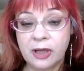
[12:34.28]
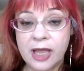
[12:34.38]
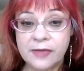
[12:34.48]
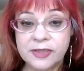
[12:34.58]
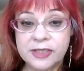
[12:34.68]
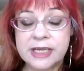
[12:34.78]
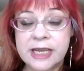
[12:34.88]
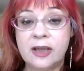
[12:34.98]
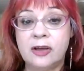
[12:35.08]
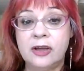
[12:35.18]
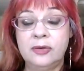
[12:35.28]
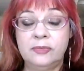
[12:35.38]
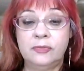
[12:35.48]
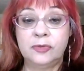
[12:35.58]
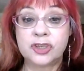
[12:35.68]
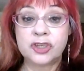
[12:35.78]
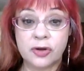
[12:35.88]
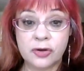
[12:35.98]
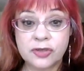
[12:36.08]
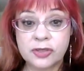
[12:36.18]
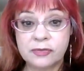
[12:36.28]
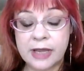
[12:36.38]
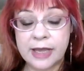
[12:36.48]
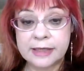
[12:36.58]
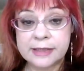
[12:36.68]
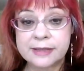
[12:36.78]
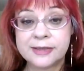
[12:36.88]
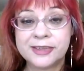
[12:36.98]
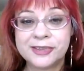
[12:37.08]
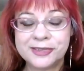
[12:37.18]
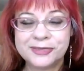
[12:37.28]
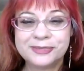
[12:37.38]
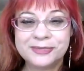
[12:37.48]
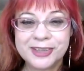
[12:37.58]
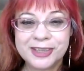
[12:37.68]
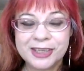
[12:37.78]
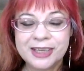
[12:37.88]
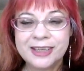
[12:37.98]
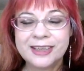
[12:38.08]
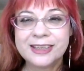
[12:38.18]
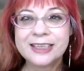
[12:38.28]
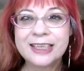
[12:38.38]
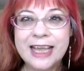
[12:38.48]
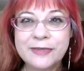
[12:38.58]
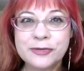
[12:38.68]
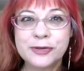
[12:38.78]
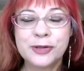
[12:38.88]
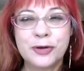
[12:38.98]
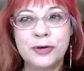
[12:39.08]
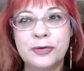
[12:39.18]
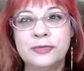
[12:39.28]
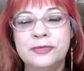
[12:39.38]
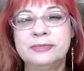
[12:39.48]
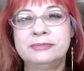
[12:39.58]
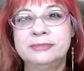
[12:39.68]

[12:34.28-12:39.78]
I have to say, I was shocked at the level of